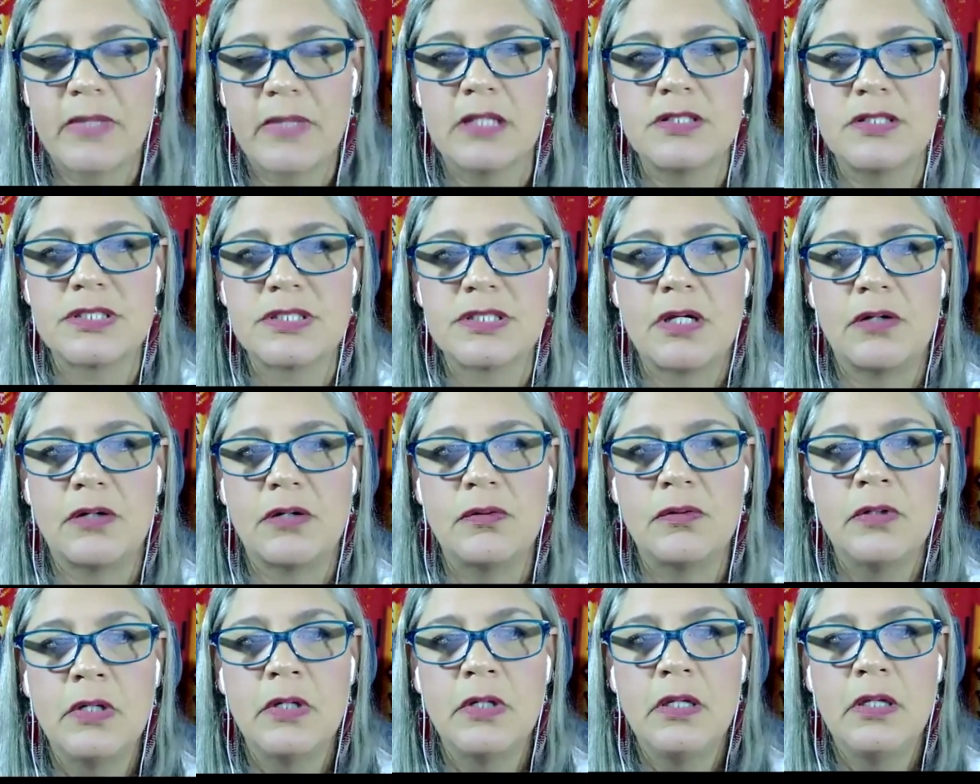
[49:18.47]

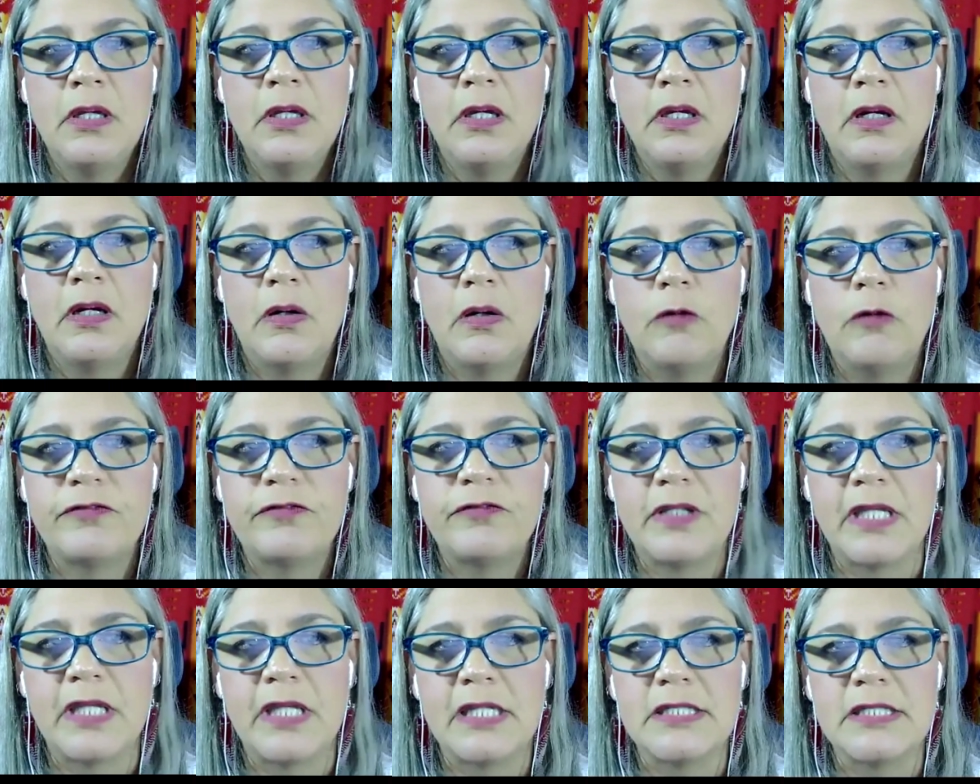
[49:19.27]
So
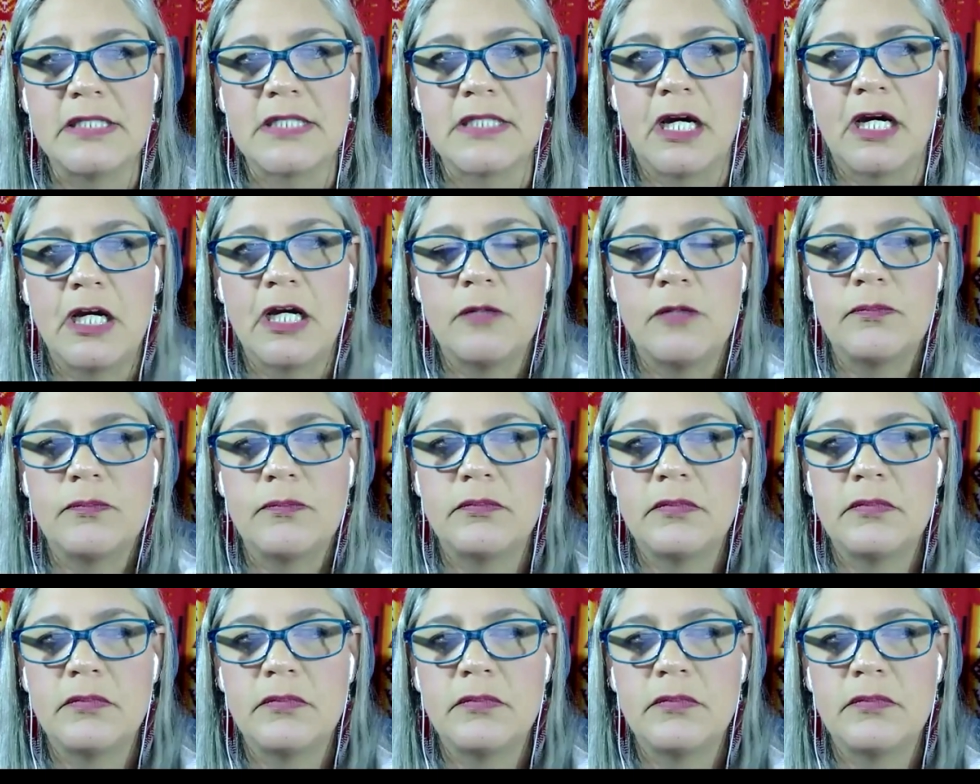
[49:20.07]
hopefully in time,